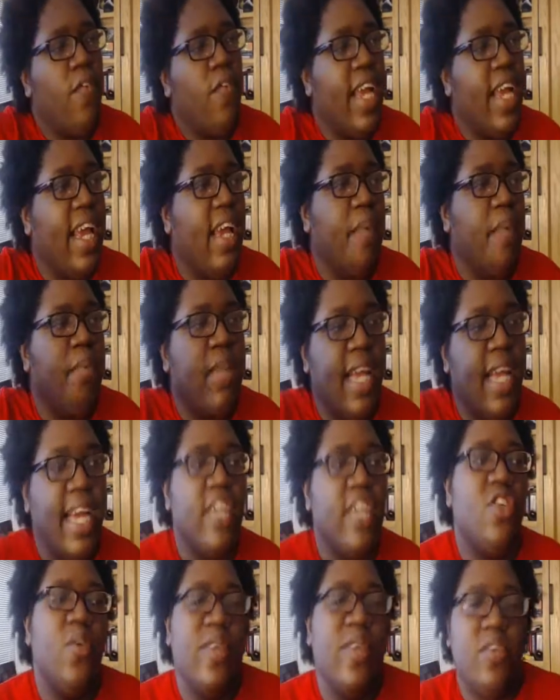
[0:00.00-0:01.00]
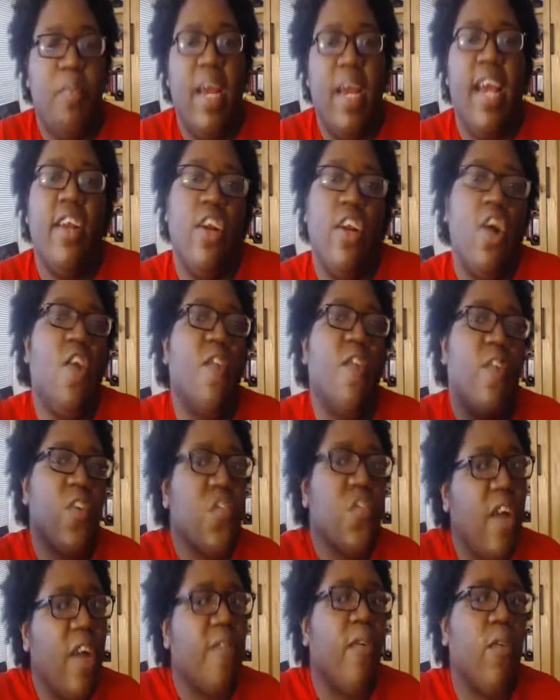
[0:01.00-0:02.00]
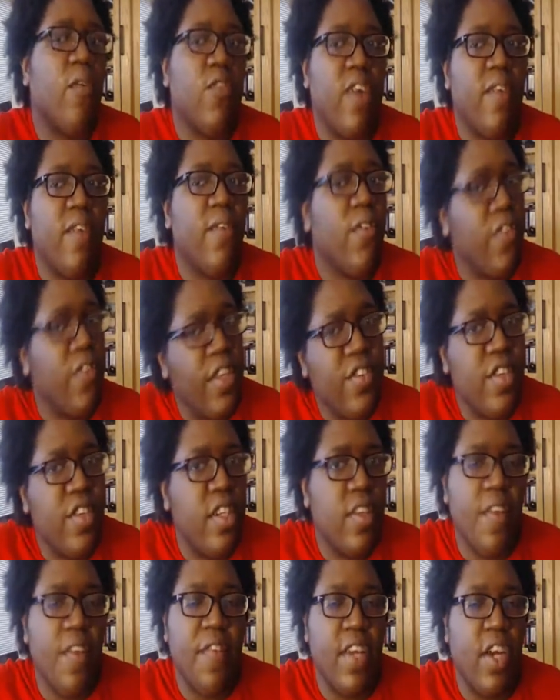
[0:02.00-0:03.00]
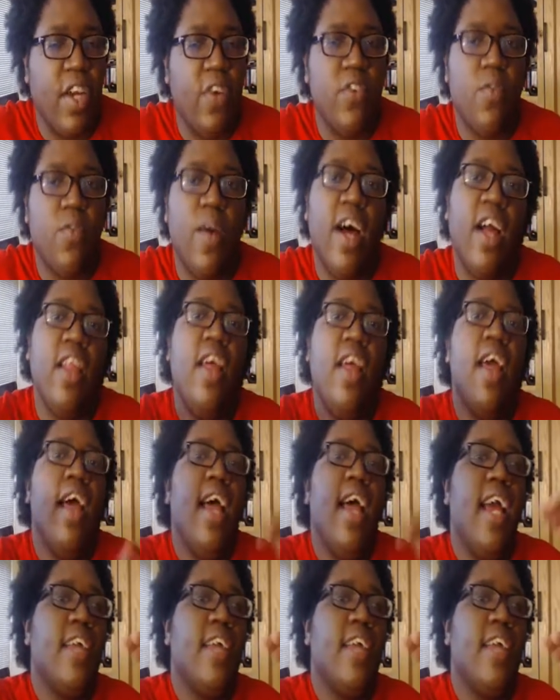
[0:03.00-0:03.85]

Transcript: They can plan to expand it over several, several seasons if it goes well.